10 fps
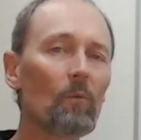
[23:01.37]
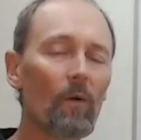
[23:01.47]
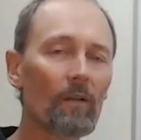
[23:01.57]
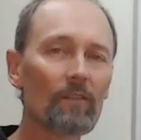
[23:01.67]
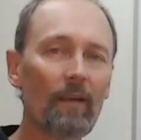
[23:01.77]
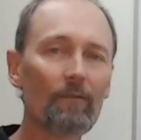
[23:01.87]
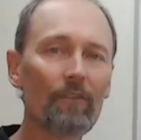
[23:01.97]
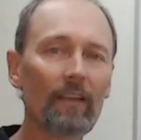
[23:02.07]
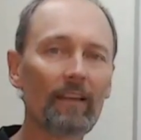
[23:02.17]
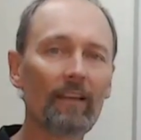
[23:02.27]
want
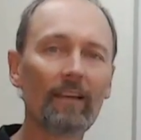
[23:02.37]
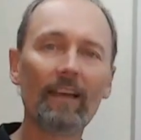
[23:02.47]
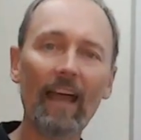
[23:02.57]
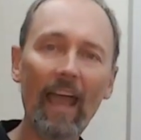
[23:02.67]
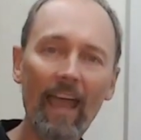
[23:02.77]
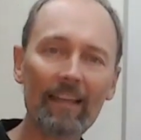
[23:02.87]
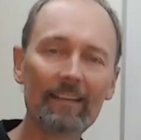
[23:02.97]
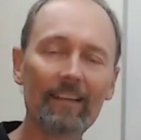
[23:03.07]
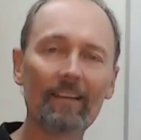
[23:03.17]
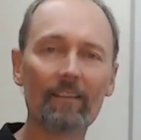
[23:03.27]
something
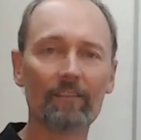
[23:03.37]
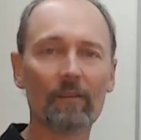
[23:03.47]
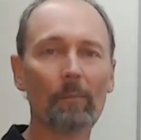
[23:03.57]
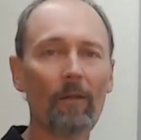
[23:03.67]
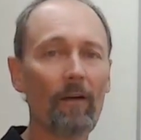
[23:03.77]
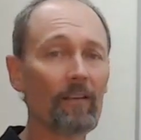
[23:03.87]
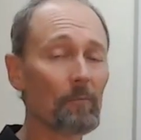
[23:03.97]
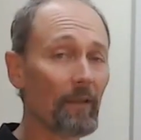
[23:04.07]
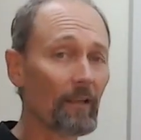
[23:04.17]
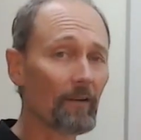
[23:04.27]
and the supply is
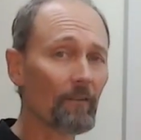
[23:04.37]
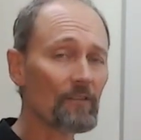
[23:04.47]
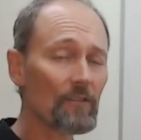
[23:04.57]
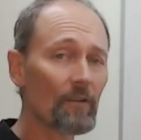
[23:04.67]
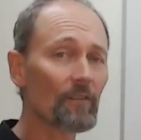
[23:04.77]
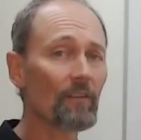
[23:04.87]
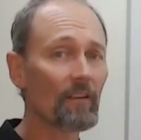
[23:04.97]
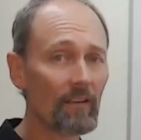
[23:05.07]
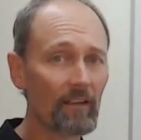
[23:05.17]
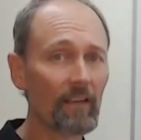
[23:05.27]
being reduced,
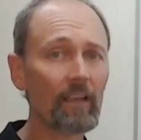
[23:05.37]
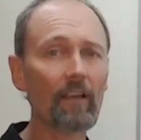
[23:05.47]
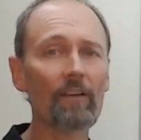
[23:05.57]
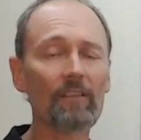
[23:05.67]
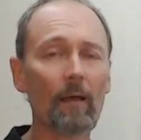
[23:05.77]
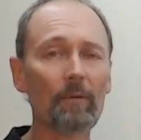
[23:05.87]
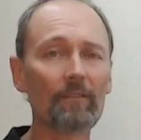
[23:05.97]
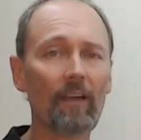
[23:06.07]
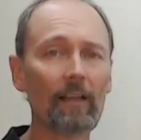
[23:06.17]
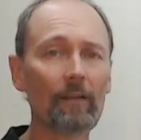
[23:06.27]
it goes up in
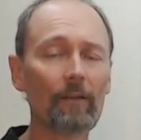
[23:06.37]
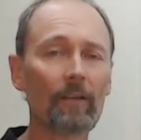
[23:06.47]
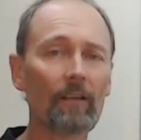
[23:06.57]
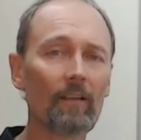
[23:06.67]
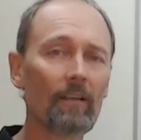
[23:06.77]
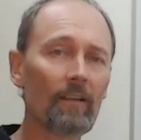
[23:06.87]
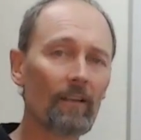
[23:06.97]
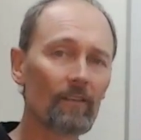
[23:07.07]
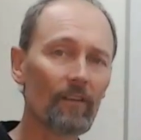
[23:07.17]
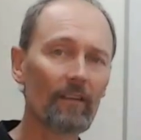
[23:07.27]
value.
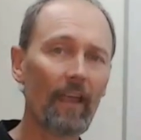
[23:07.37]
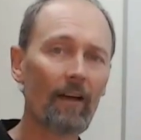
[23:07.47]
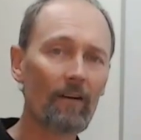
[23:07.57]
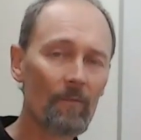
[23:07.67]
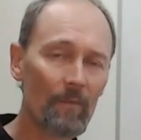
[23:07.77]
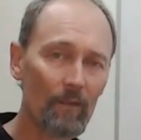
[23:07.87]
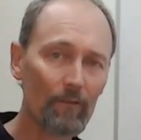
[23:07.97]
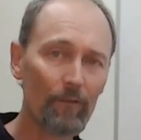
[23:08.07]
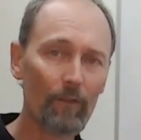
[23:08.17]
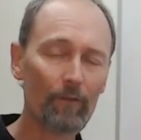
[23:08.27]
So now
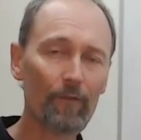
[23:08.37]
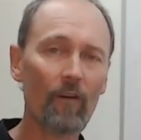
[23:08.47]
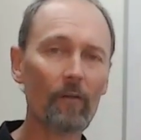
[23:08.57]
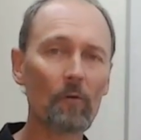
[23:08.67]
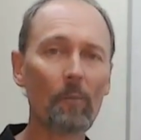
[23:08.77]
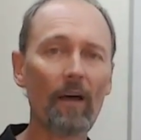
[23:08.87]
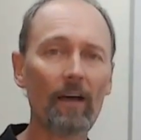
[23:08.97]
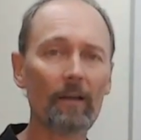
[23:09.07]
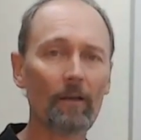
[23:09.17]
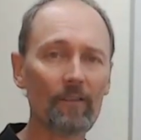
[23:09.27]
for the final
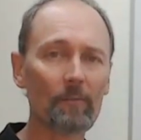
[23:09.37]
part of this